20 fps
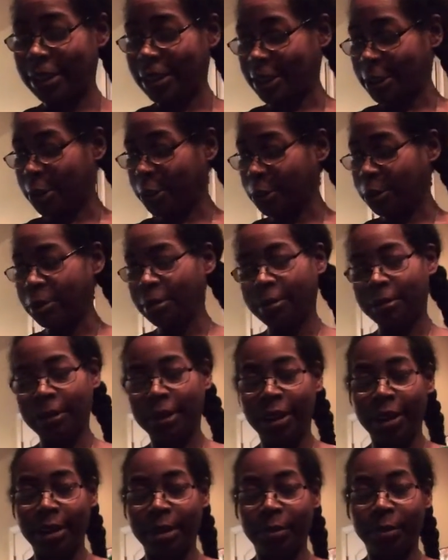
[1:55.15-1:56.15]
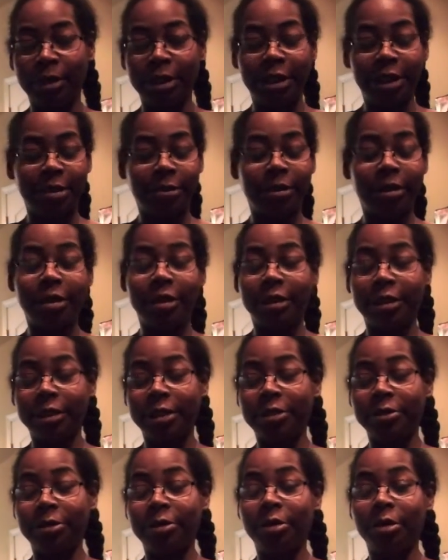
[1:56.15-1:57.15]
So might as well,
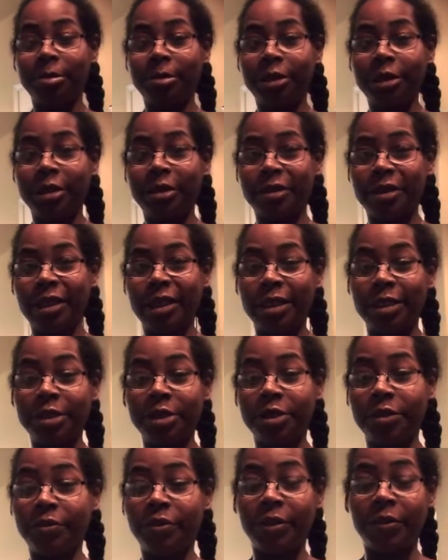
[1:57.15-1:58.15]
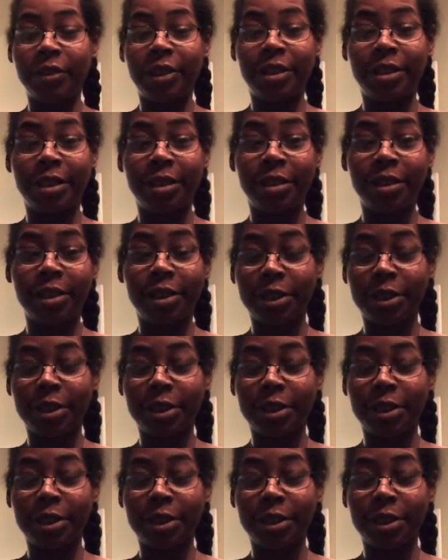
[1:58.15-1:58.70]
they're normally $3.50,